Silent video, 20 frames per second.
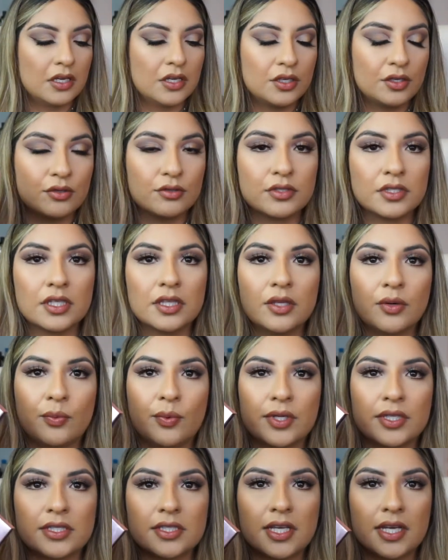using the
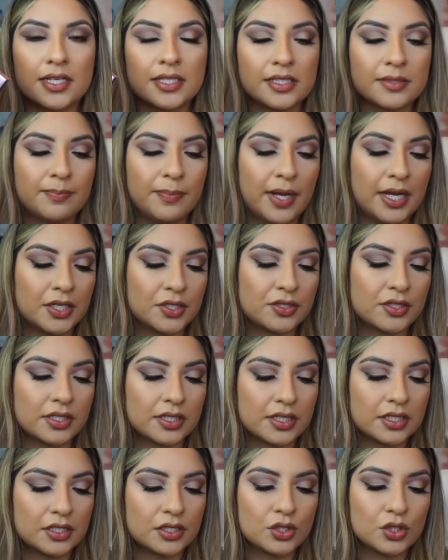One Size Patrick
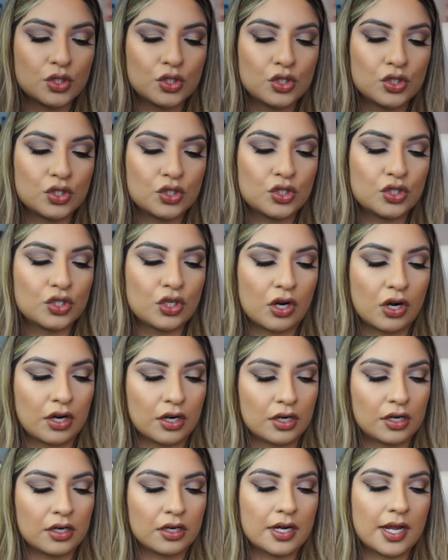
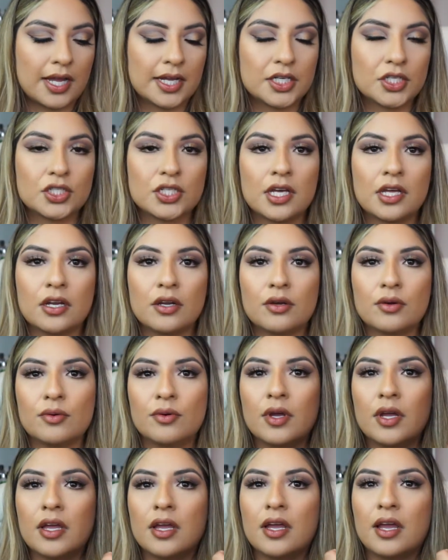Star eyeshadow
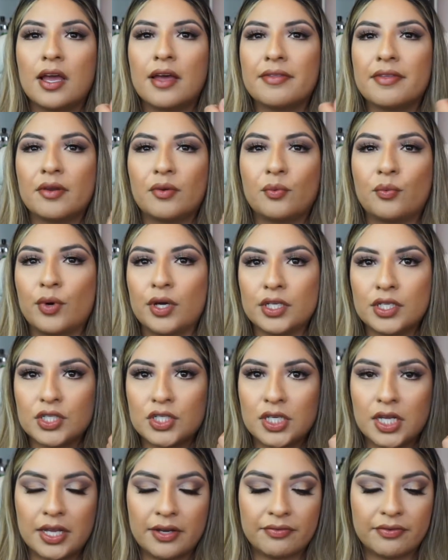and then one
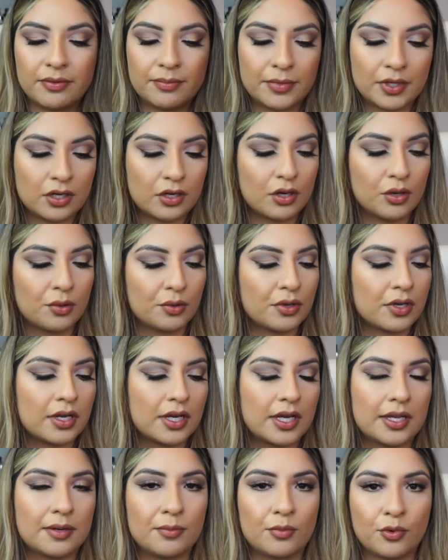shade from the Cork
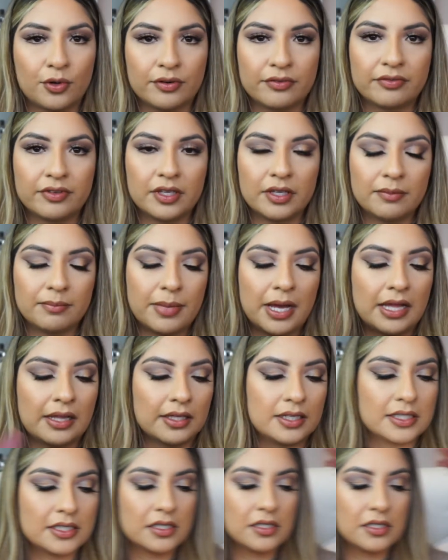and Morphe palette.